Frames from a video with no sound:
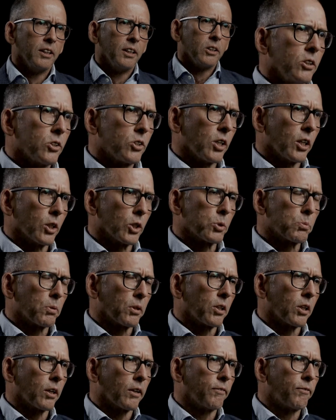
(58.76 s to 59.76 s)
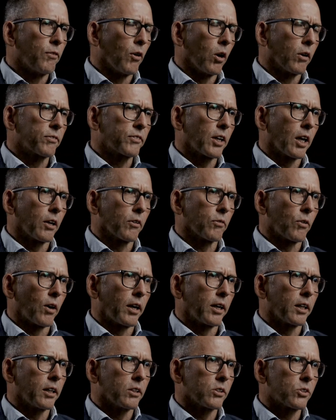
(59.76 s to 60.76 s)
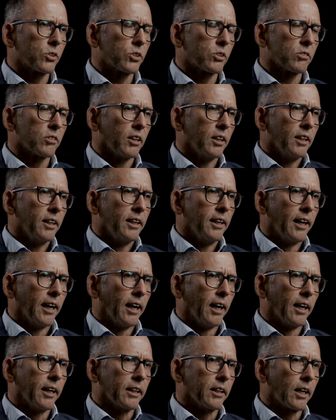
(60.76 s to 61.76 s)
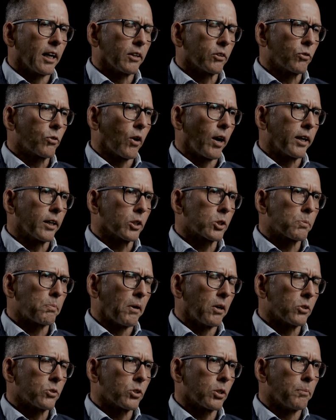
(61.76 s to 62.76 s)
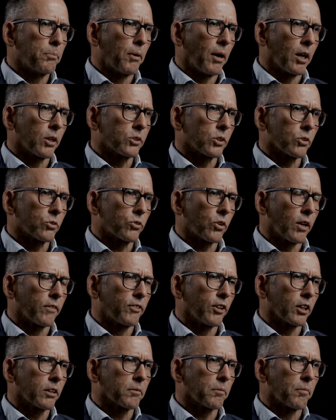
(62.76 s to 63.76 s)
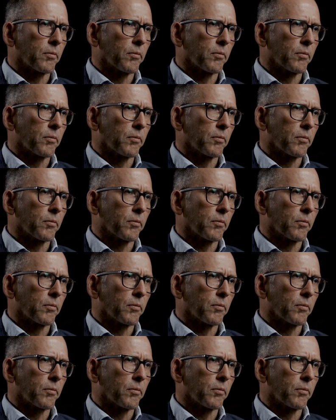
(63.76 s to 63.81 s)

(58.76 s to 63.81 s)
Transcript: centres within a 5k radius. It had great exposure to passing traffic.